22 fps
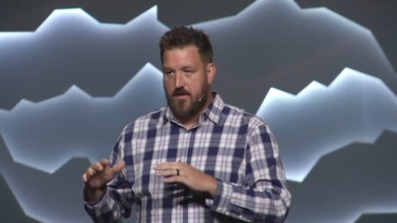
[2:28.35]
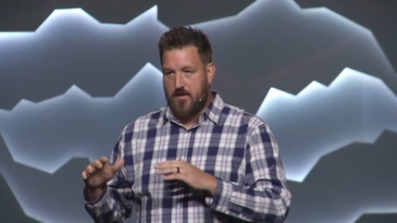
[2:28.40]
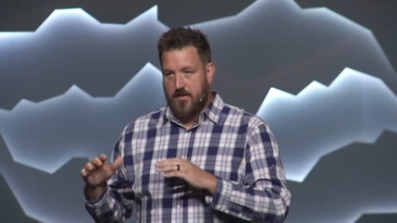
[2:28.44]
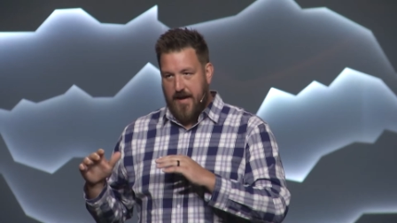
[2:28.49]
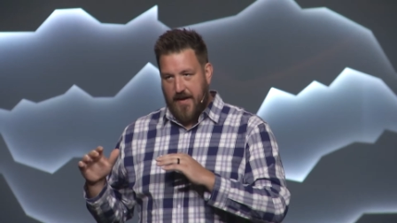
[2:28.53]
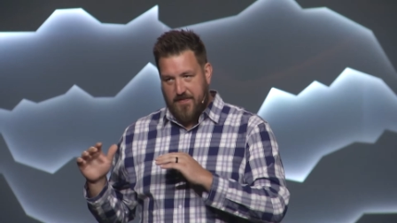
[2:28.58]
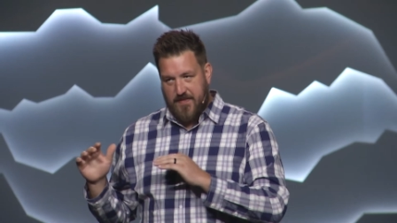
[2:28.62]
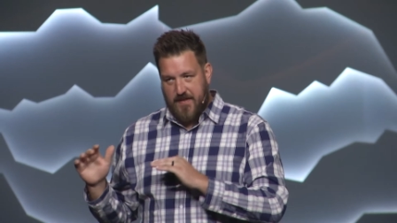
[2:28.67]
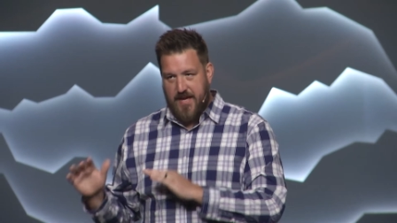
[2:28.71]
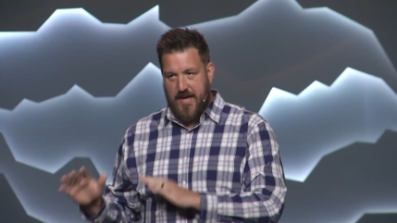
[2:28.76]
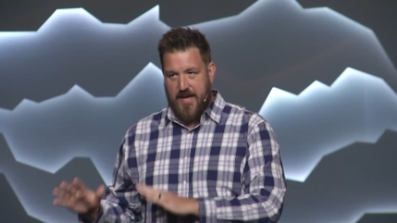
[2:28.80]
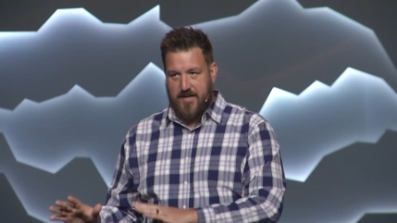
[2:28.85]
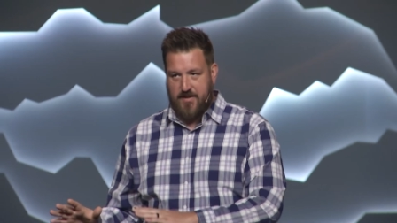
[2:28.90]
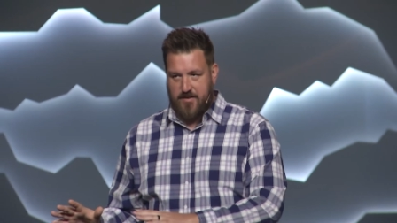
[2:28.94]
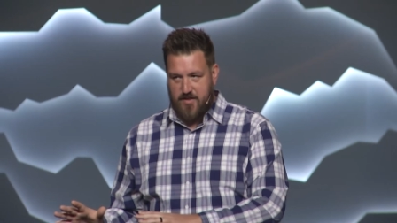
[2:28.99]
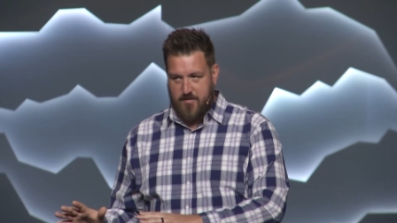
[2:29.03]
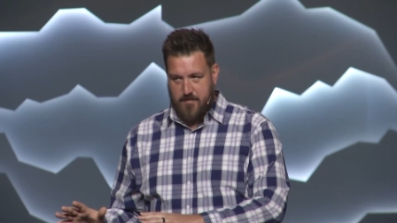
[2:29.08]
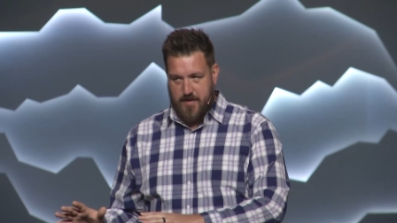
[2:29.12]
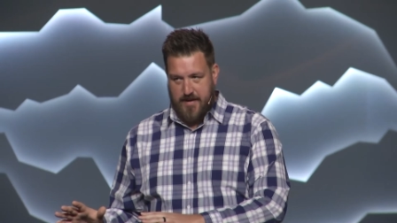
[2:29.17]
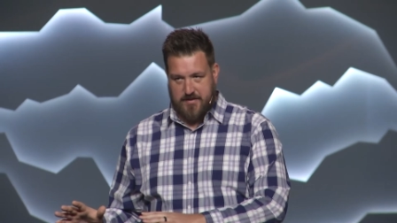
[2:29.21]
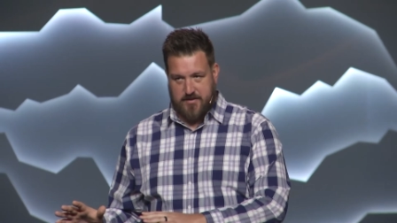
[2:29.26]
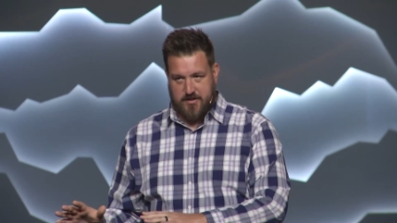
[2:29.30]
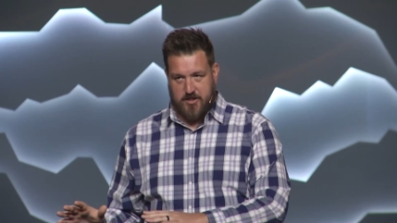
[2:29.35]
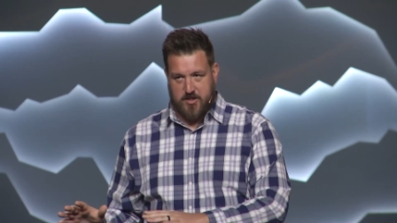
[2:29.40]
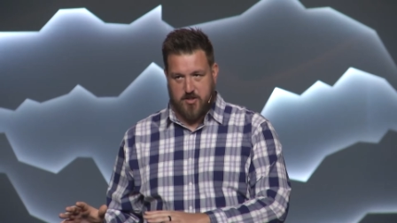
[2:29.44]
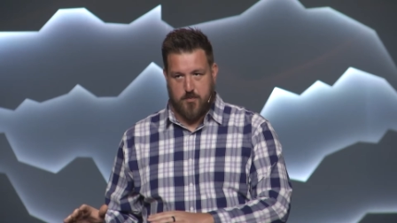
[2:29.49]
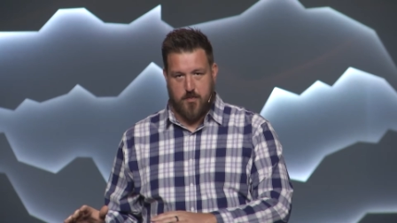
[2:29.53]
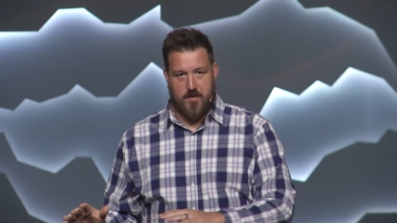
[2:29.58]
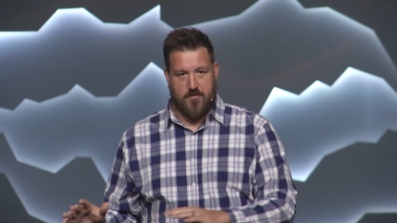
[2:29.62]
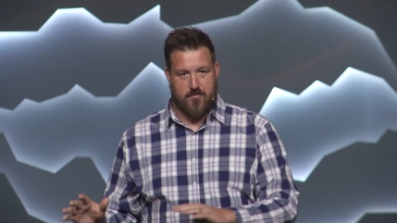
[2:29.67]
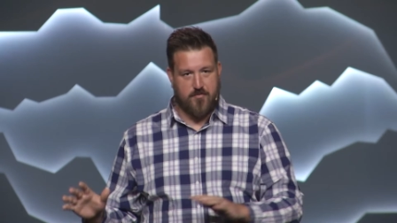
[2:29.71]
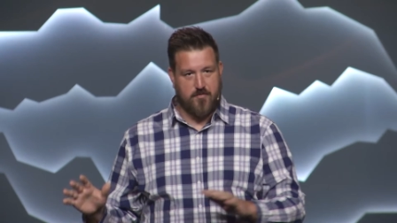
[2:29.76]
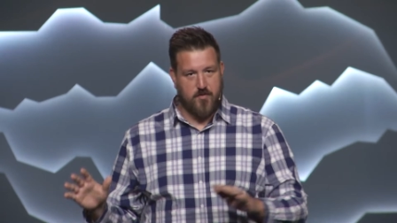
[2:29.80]
at the end of the message,
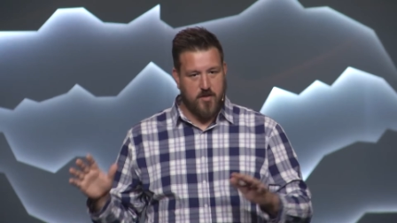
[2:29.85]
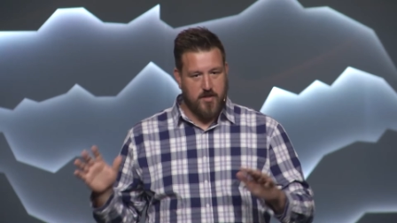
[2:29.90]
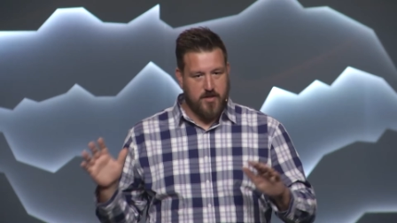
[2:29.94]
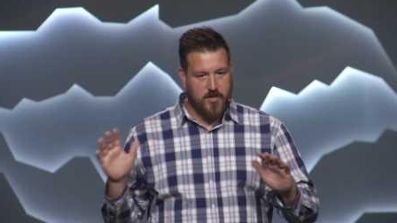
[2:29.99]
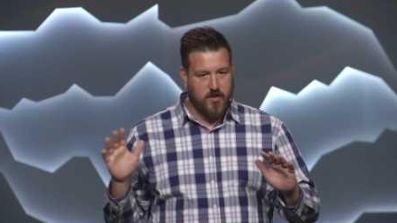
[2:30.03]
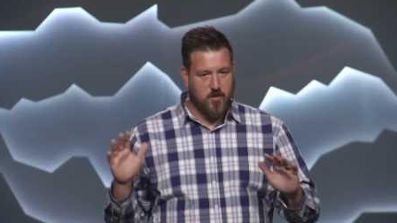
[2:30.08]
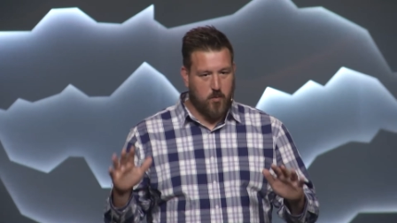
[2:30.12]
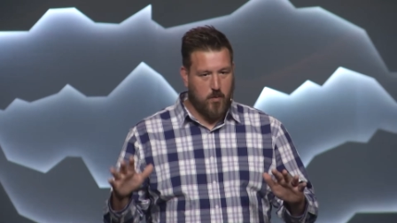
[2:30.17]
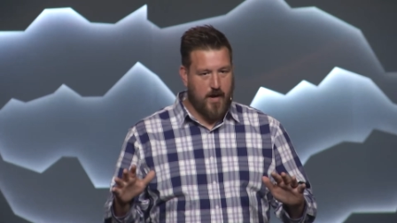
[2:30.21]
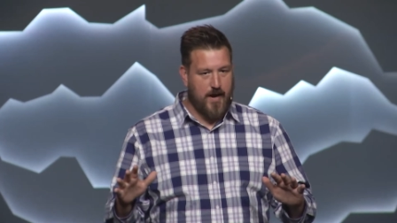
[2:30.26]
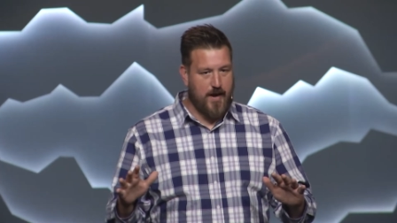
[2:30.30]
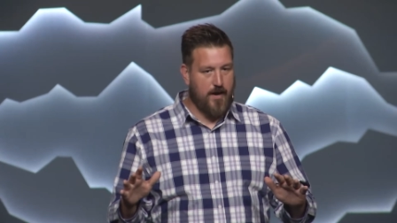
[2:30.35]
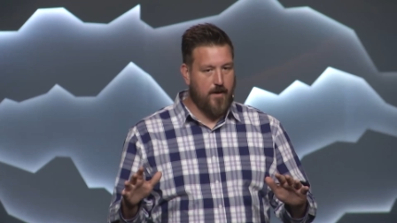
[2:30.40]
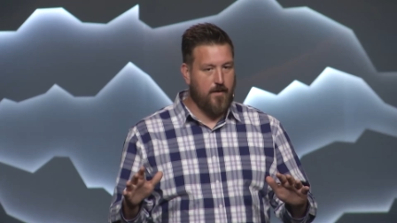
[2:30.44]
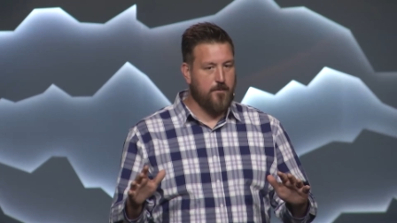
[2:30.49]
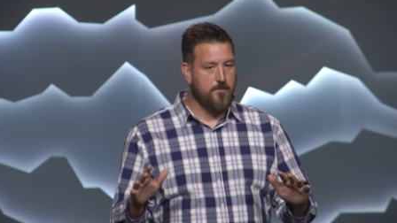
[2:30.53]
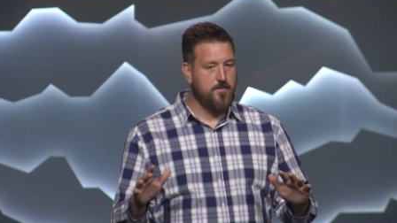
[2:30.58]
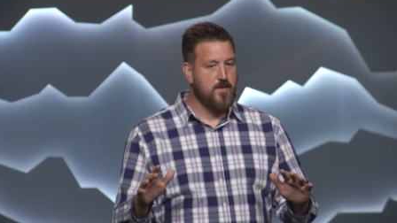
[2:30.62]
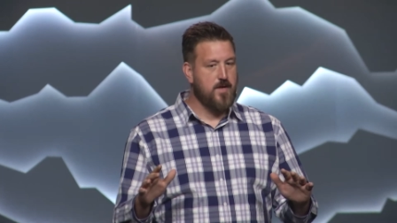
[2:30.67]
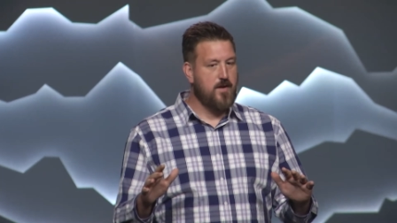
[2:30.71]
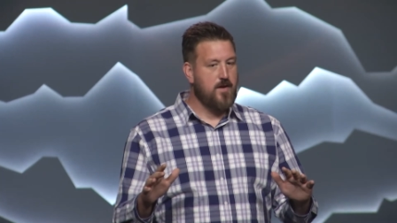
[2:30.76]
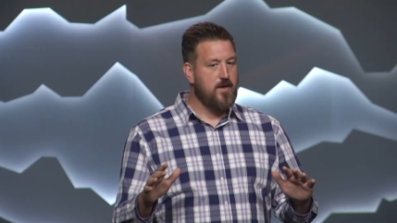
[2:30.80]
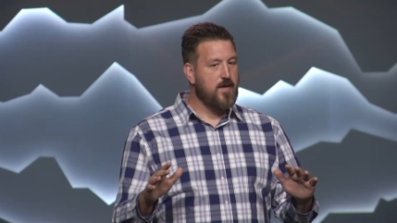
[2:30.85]
but for a little while,